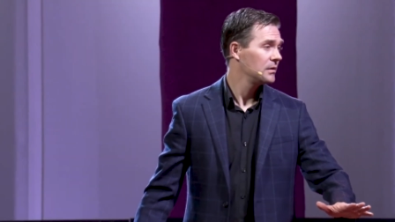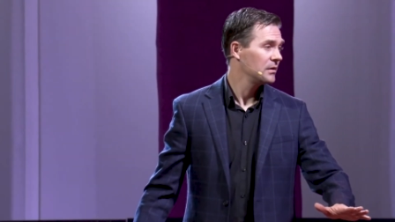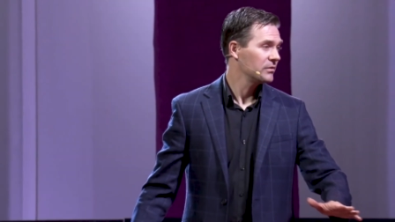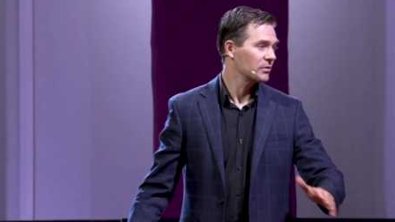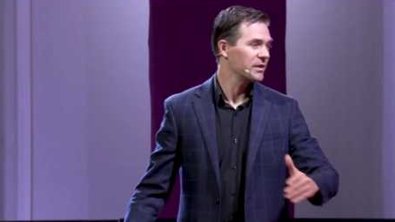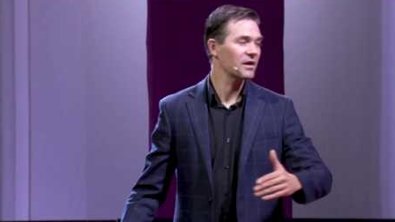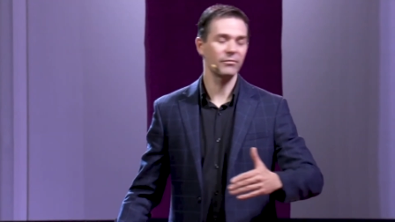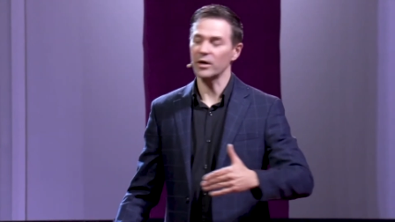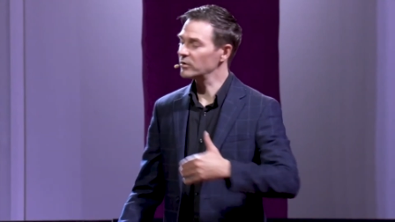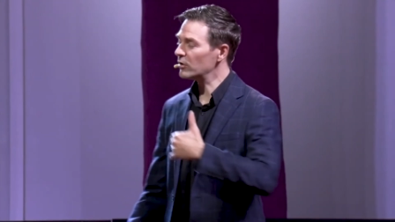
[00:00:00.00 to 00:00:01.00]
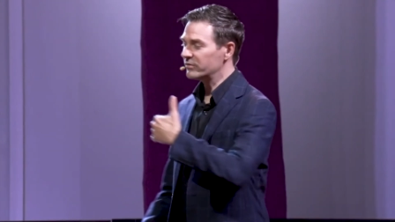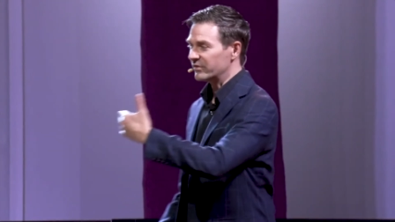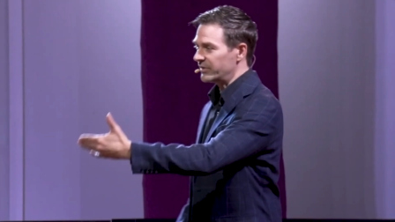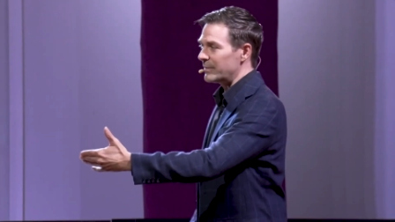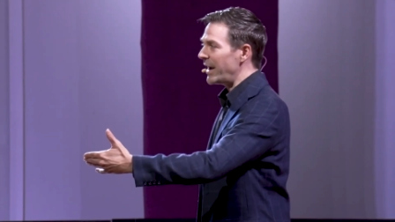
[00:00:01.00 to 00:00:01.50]
So, therefore, although it's the
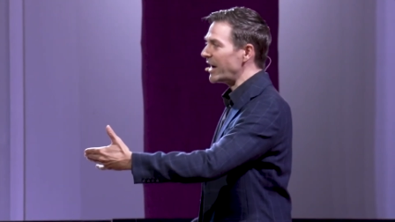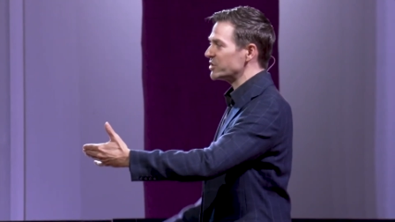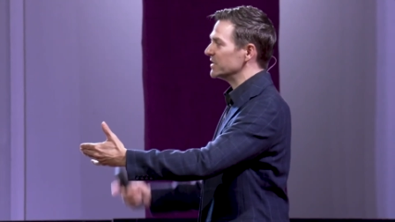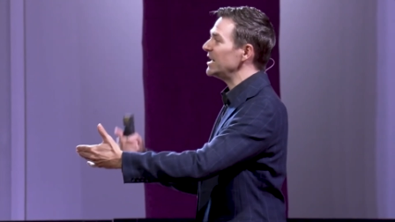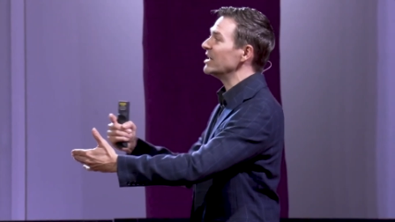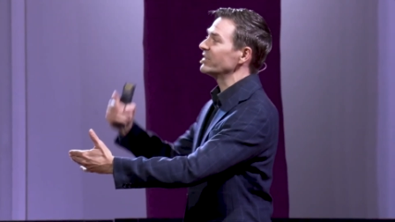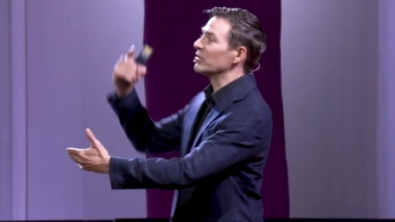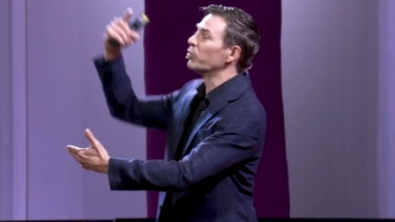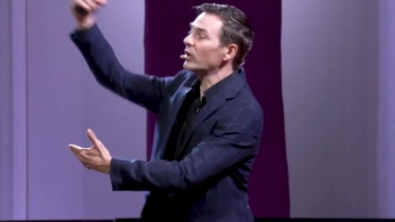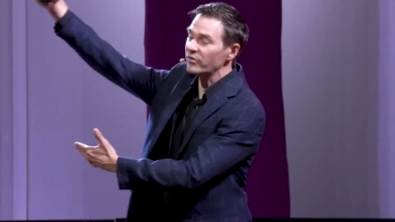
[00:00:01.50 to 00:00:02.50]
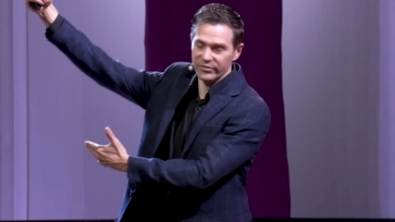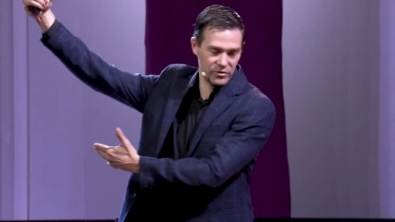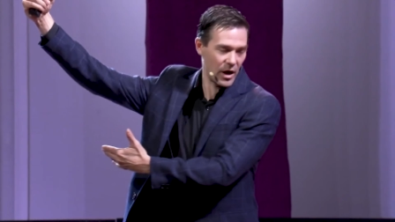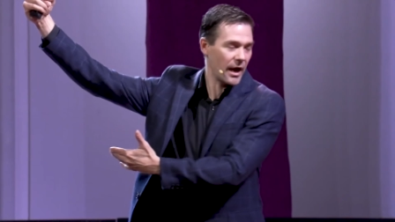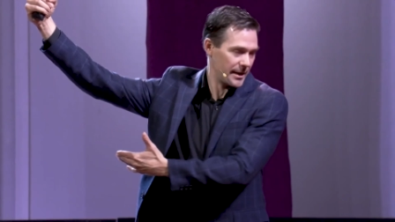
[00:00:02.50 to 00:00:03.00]
same action, it's a worse
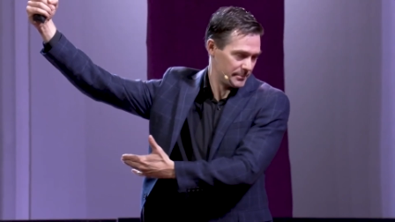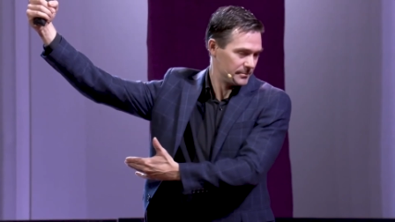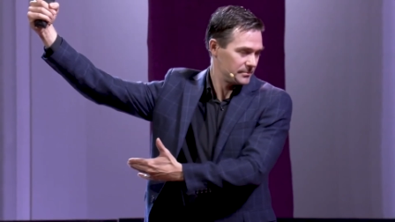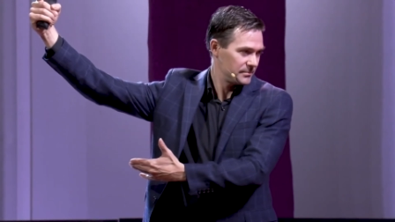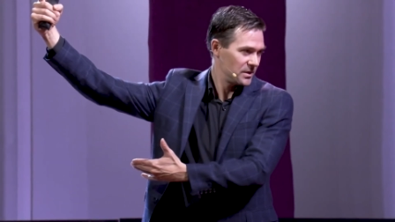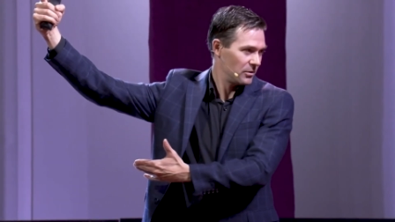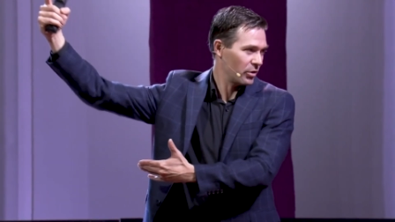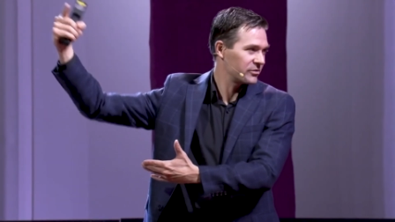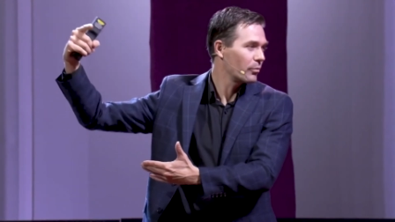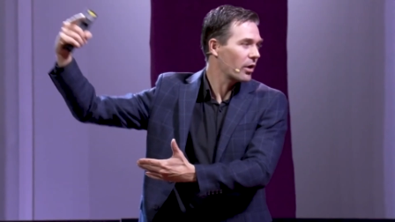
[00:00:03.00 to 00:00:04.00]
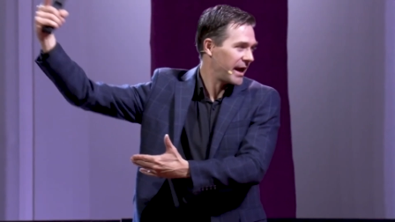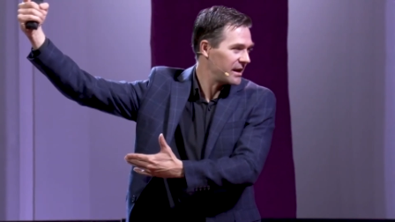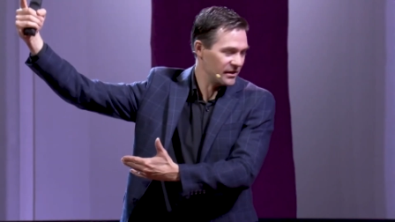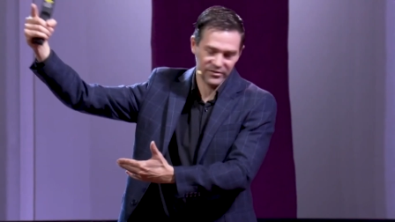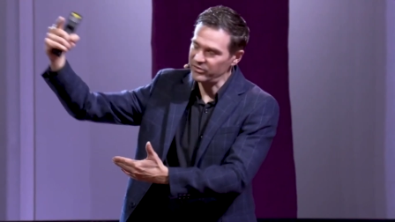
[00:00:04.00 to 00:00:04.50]
crime, or it's more
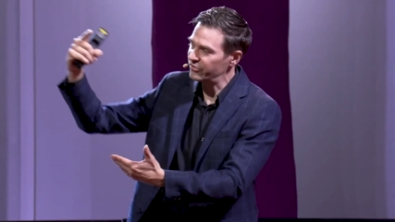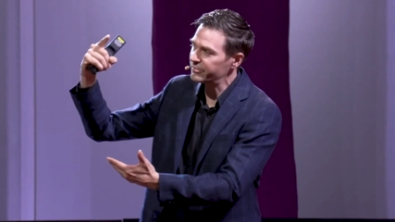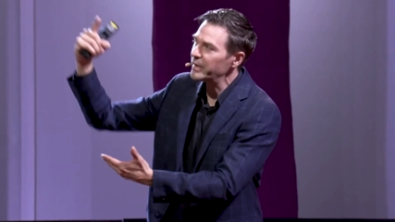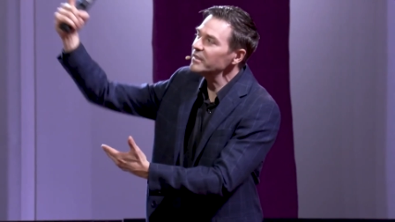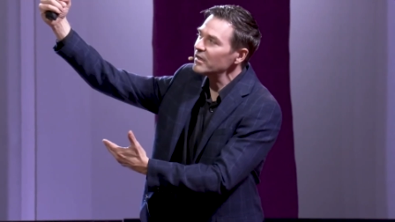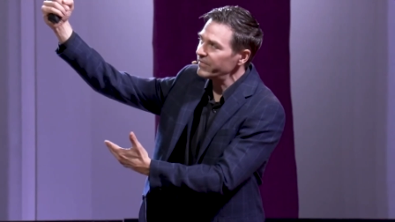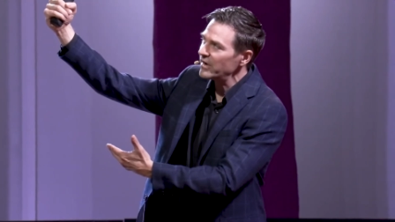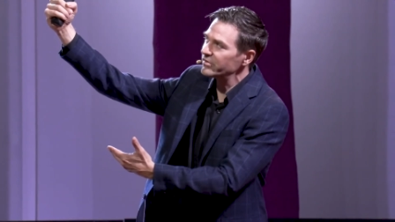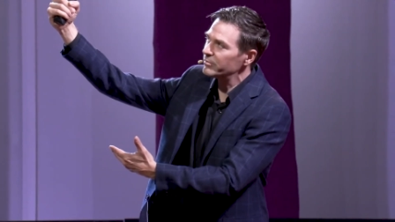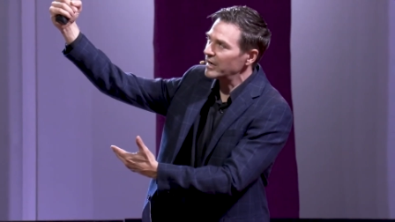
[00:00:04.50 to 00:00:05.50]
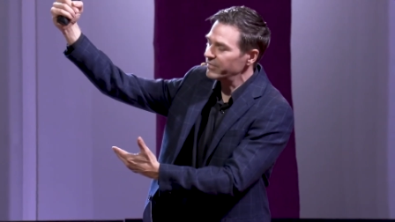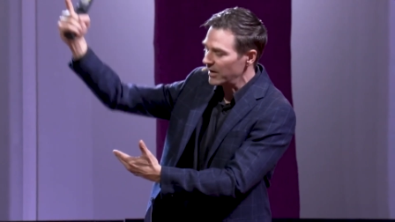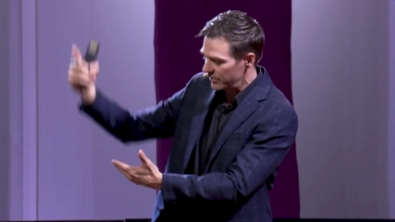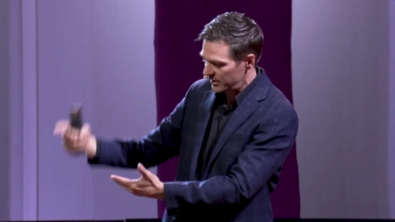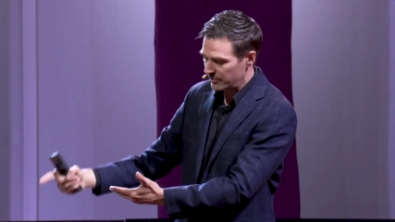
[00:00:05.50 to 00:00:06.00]
heinous to spit in the face of my
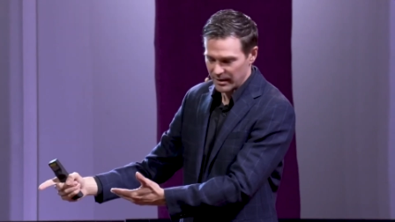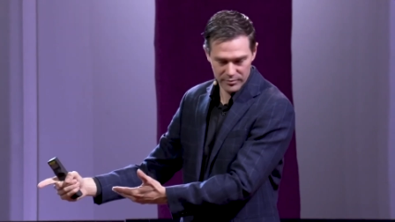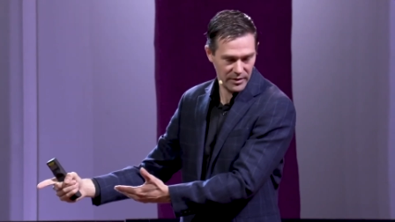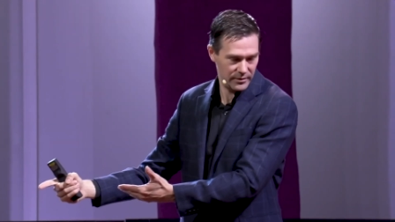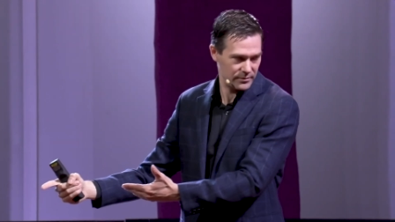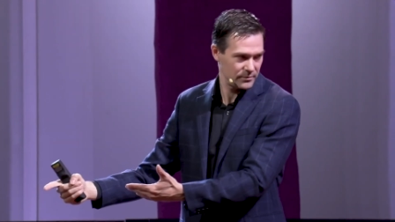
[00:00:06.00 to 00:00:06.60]
father than my brother.